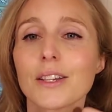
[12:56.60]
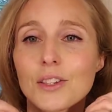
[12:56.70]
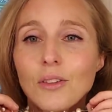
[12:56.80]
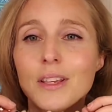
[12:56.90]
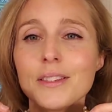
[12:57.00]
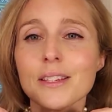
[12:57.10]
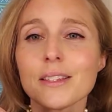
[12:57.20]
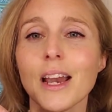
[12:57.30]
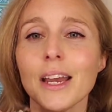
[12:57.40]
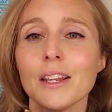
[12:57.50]
So this is
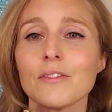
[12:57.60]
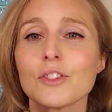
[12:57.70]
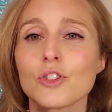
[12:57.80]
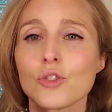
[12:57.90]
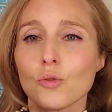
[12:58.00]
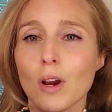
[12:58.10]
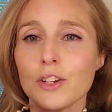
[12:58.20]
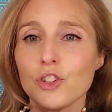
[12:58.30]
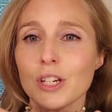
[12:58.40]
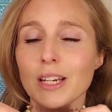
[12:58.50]
kind of
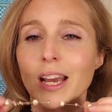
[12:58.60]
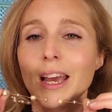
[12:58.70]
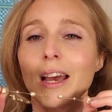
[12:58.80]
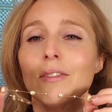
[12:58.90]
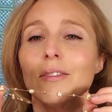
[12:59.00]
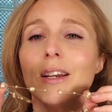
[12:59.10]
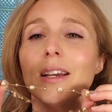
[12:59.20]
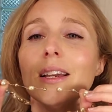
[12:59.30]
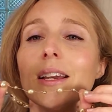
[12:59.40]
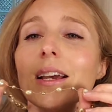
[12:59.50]
stretchy. I have,
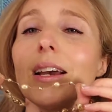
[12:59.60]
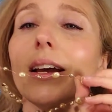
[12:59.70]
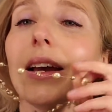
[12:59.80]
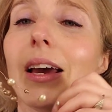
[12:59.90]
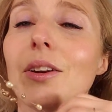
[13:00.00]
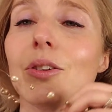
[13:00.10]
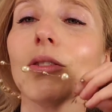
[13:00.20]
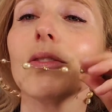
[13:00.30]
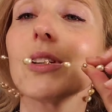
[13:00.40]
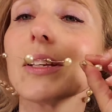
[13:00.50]
I don't know
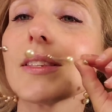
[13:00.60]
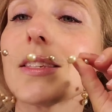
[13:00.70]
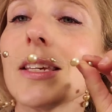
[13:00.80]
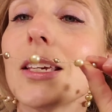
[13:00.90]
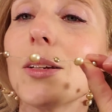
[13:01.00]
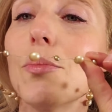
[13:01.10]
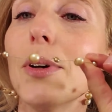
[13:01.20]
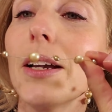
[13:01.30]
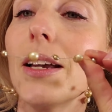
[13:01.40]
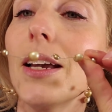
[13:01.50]
if you can see,
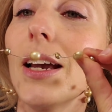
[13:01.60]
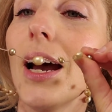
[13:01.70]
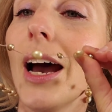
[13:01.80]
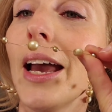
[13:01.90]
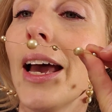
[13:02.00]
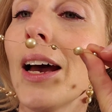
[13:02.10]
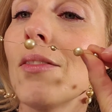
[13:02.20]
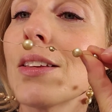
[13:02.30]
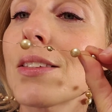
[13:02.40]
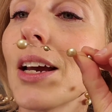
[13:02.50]
but I
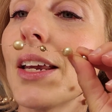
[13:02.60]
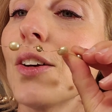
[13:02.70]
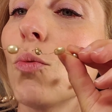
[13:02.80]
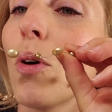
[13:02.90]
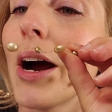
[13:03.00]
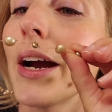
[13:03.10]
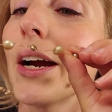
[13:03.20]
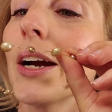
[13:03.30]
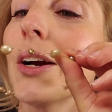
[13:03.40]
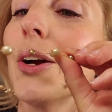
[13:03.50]
have this kind of
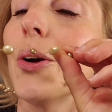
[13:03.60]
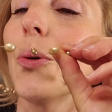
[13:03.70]
wire